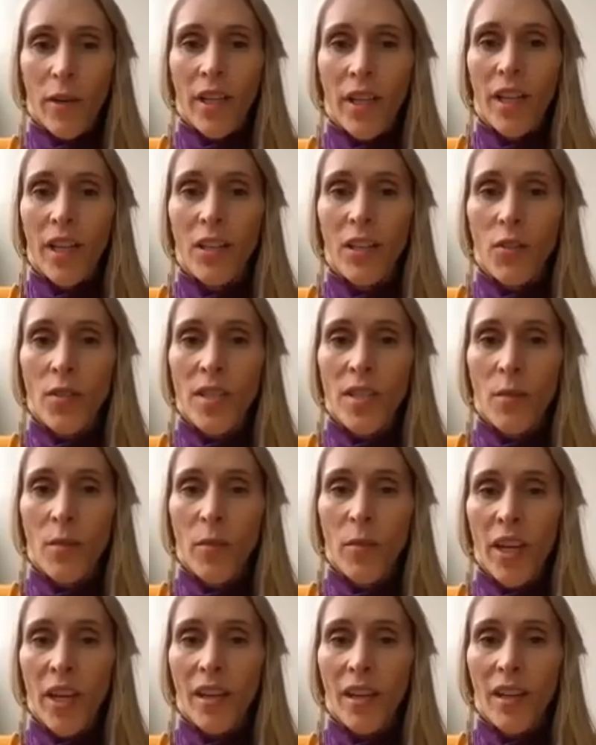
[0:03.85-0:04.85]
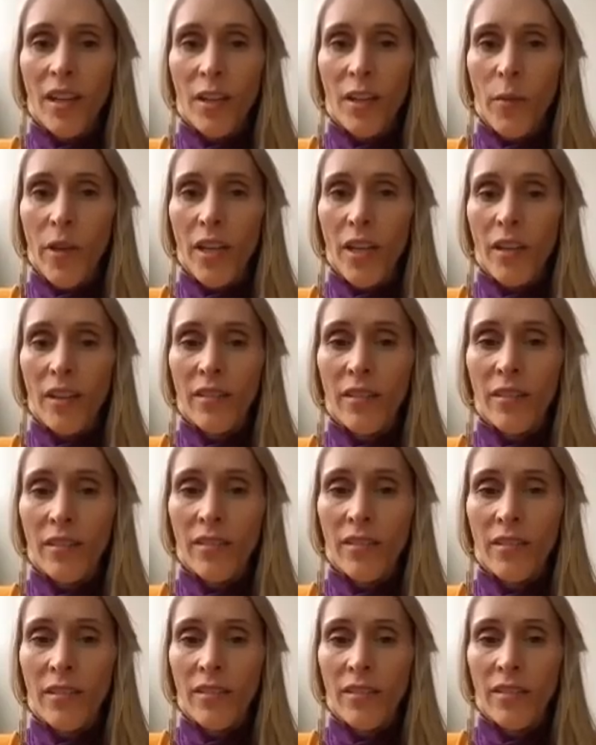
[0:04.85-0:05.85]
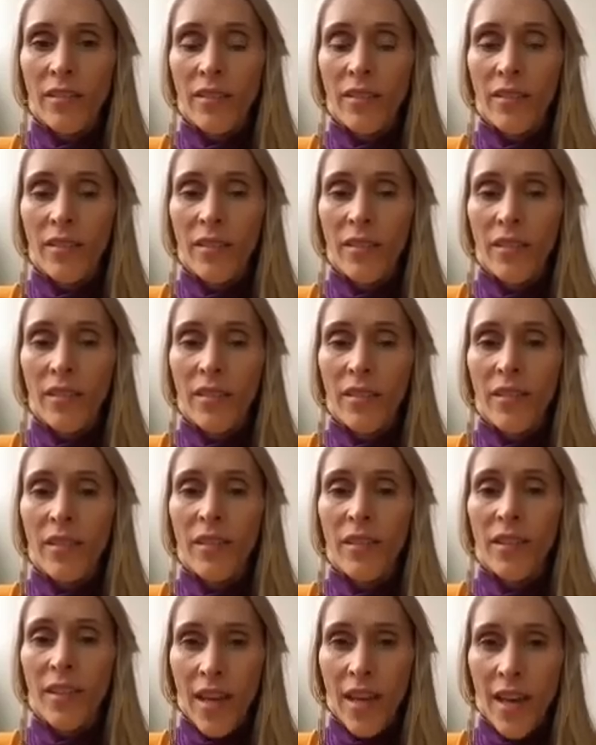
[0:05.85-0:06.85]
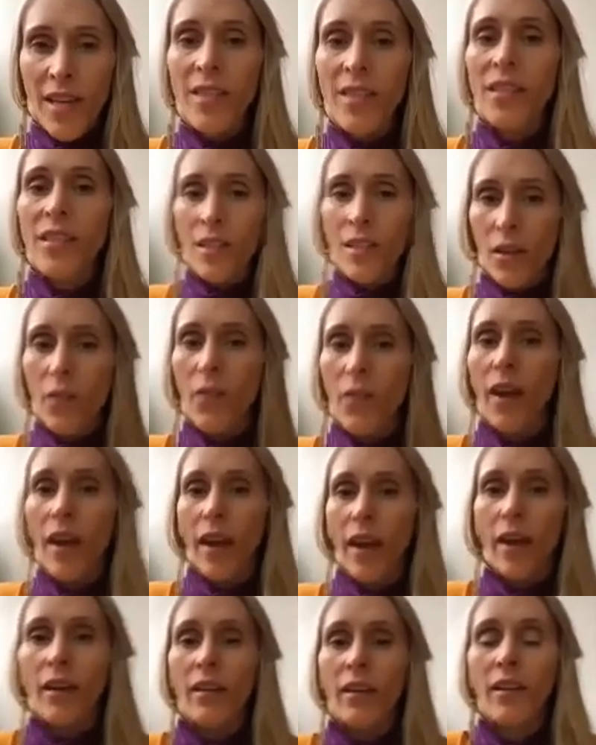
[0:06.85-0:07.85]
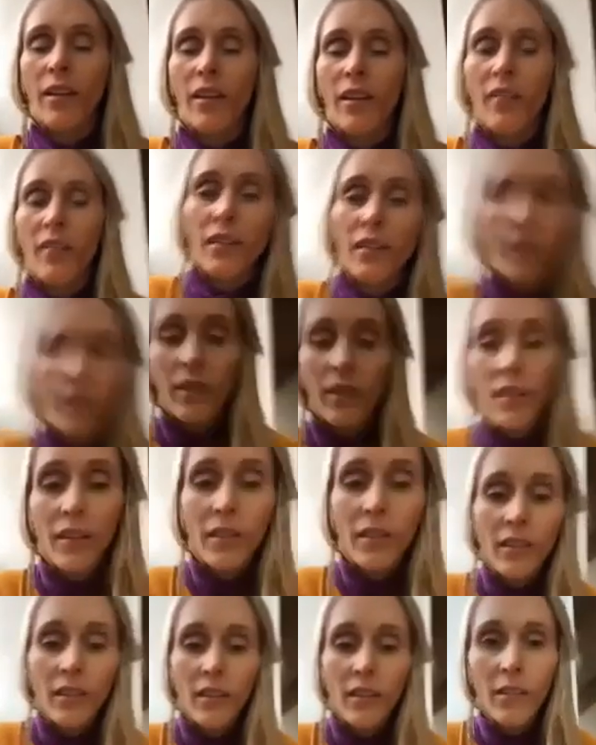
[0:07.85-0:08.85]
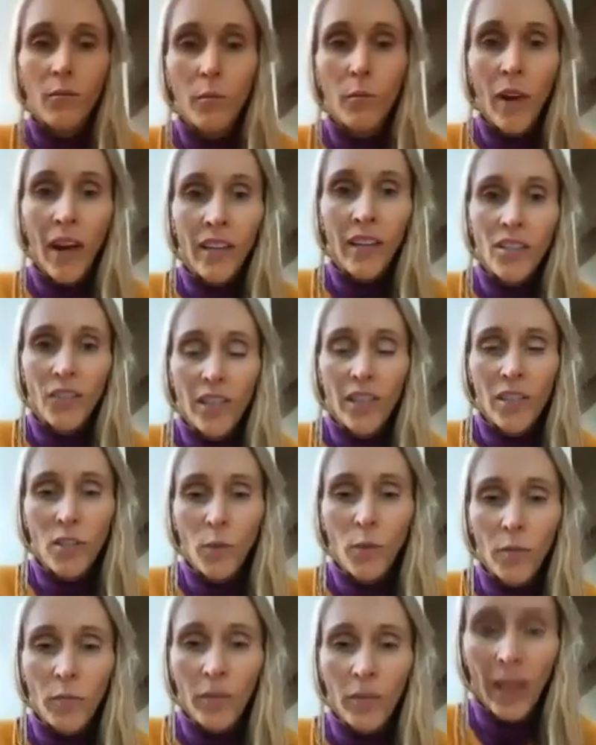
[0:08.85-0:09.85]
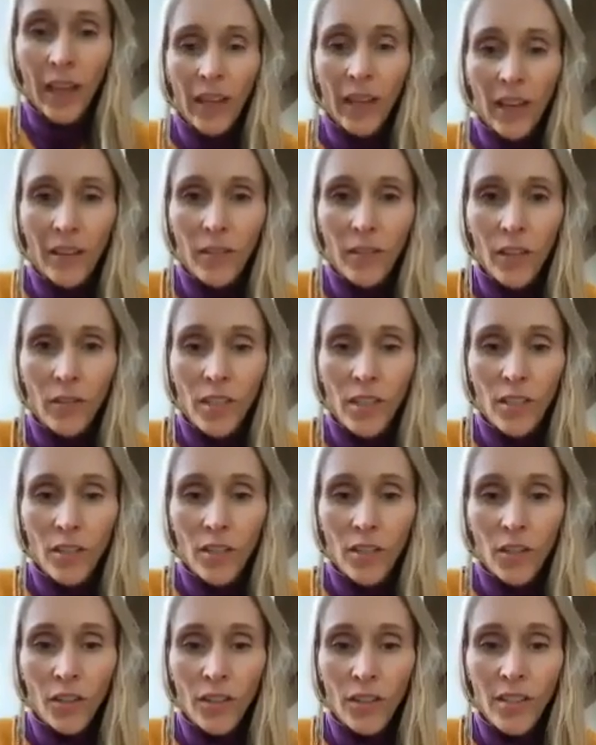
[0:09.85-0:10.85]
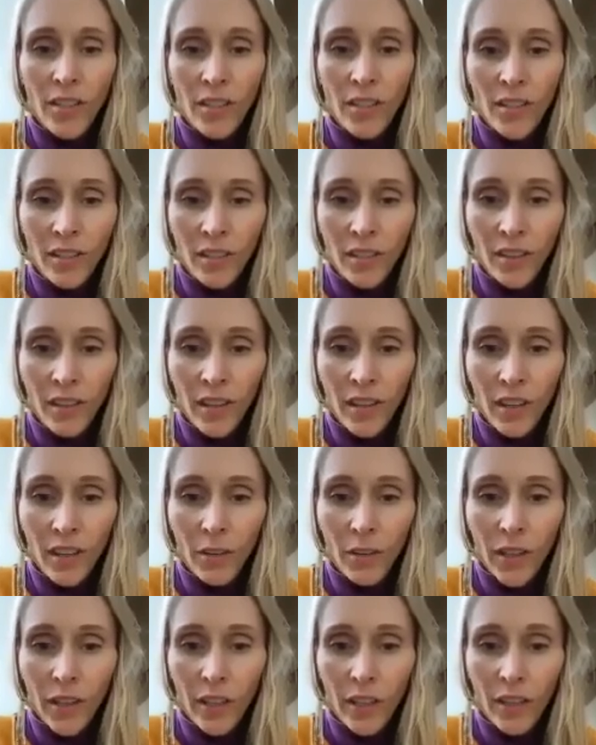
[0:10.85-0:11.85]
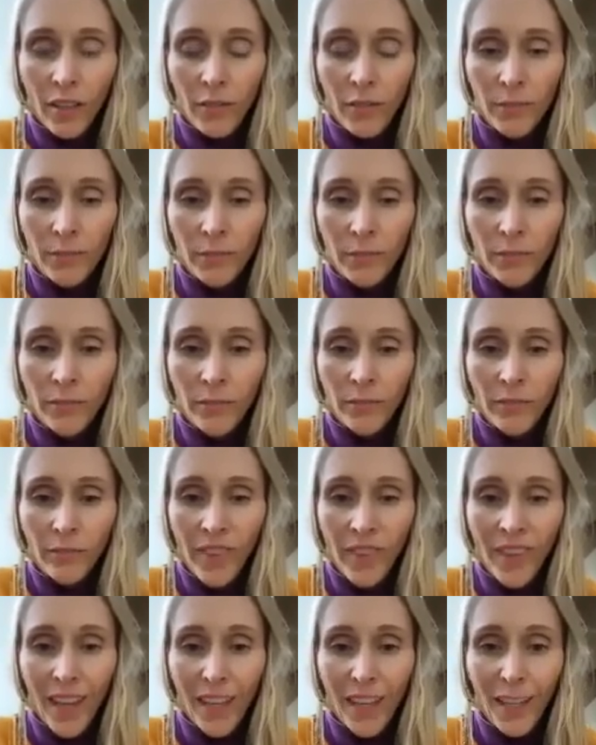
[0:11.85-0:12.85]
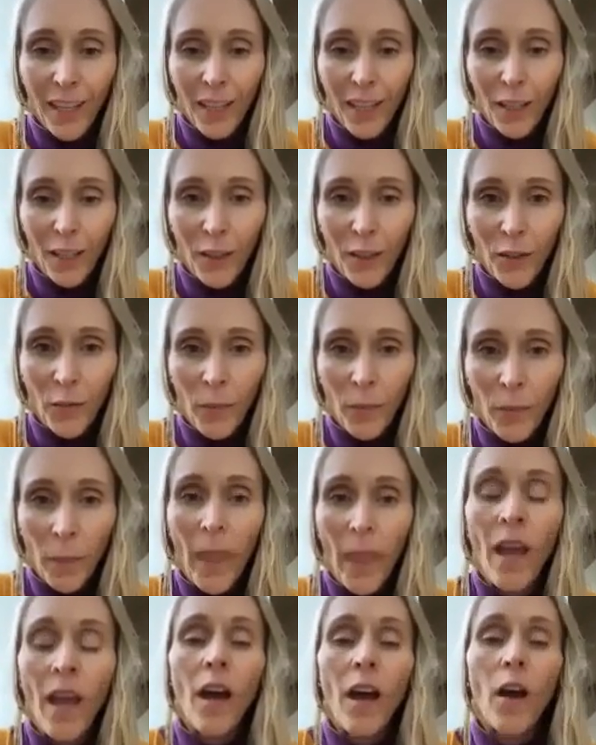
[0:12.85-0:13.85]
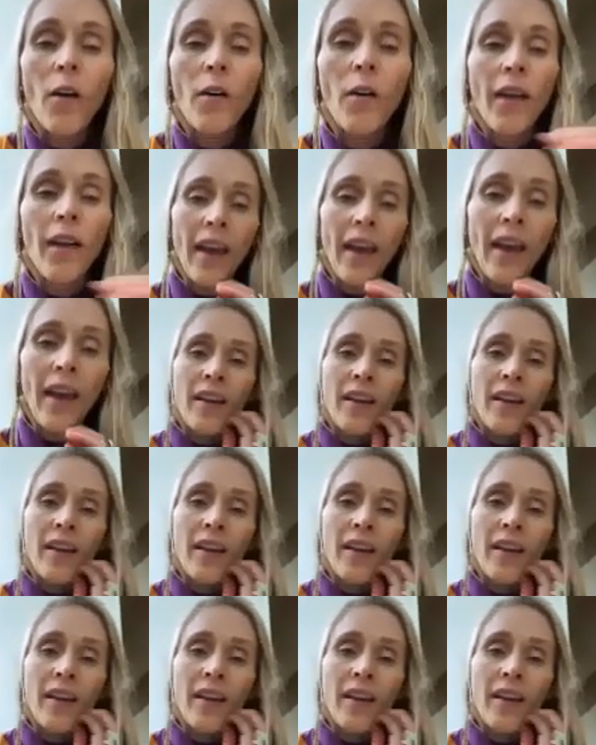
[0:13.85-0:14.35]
Can you see me and hear me? Yes? Okay. My screen just went blank. I don't know. Did yours? There we go. Thank you. Okay.